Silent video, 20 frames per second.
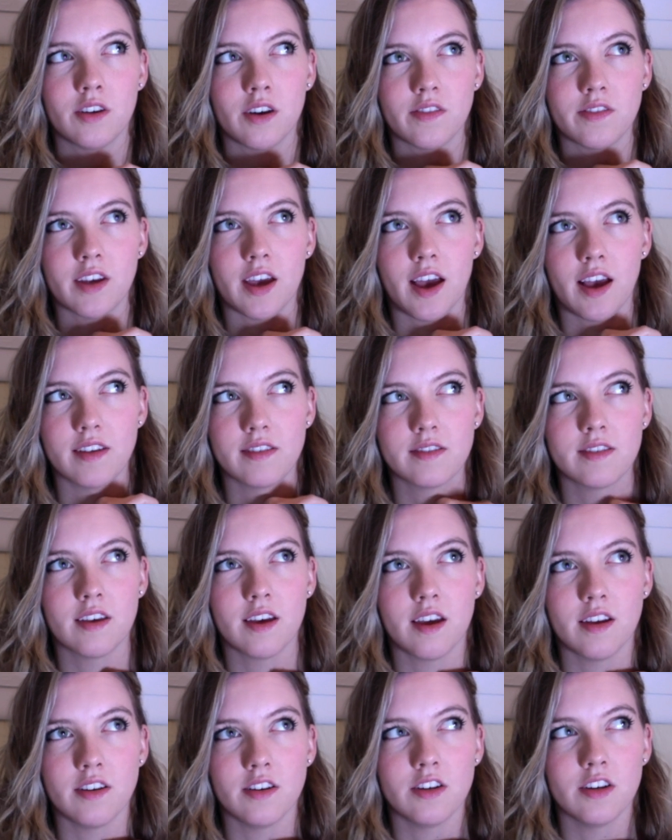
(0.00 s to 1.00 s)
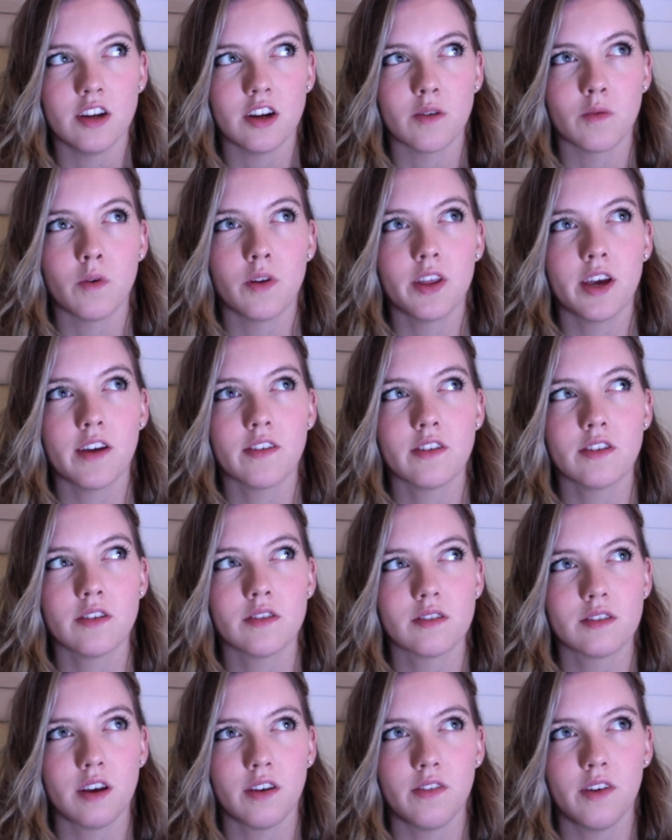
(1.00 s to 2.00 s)
You have to ask the engineer. Well, they had to do
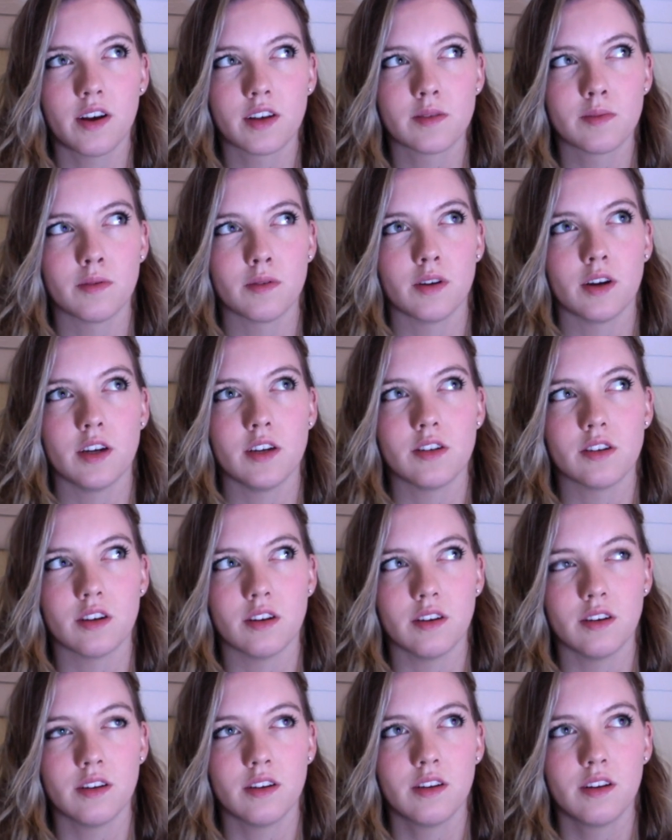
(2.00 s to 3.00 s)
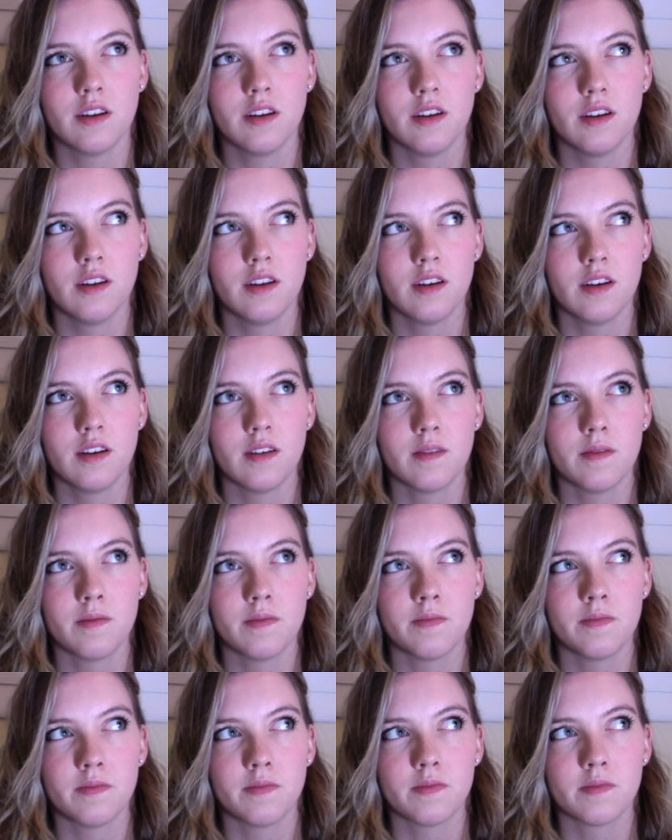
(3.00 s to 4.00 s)
self-exploration.
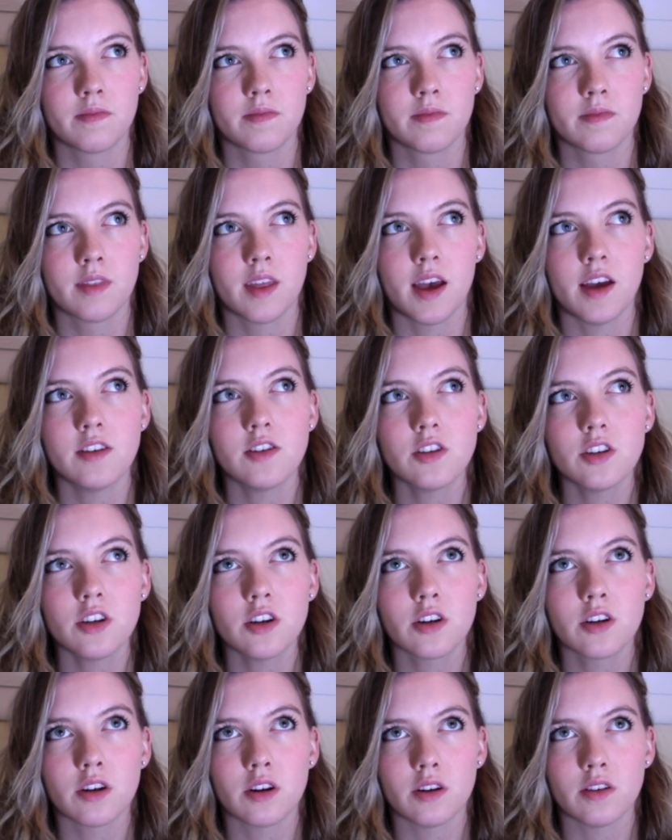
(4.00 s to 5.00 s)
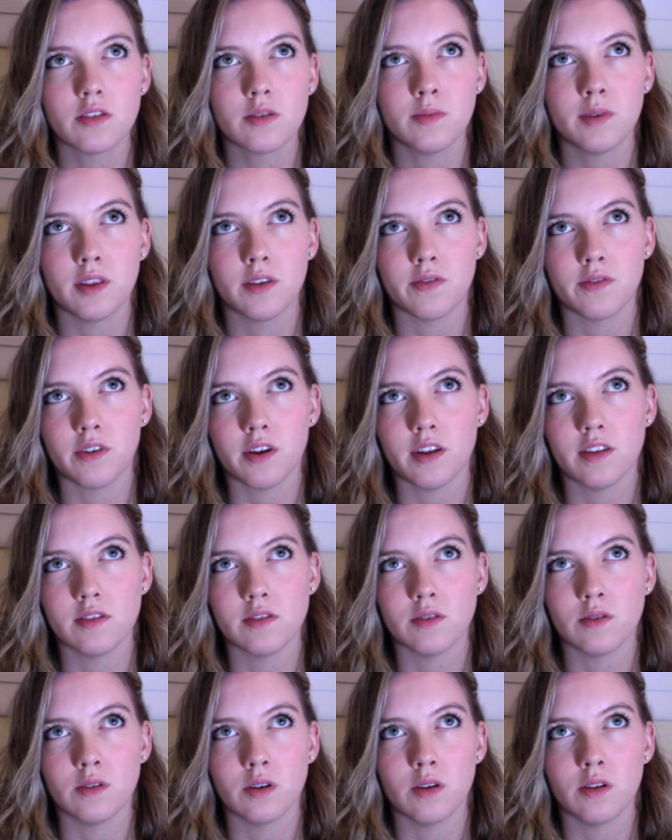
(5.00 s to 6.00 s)
The engineer could also be the friends
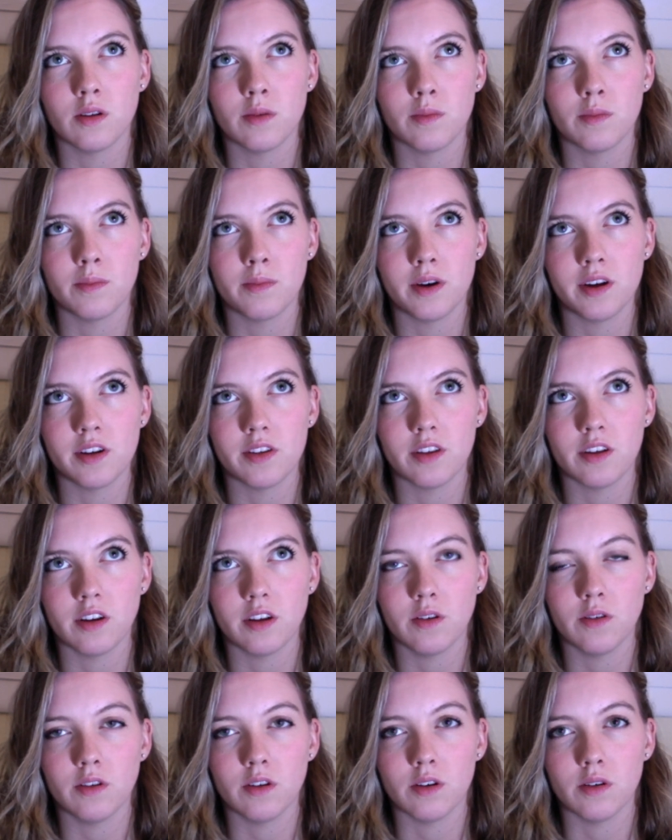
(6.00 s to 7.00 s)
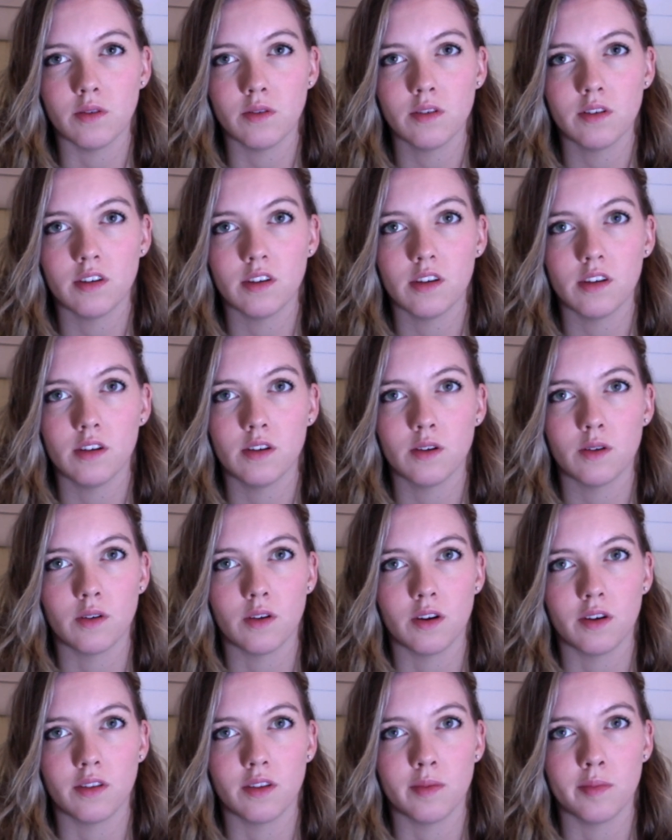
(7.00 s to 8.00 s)
who know them better than you do. You don't
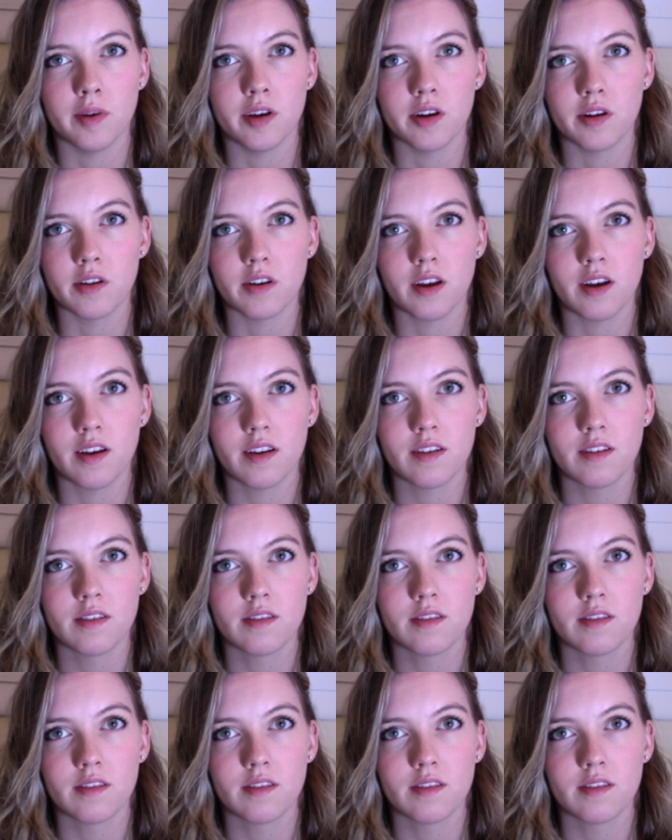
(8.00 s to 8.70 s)
know them, Internet.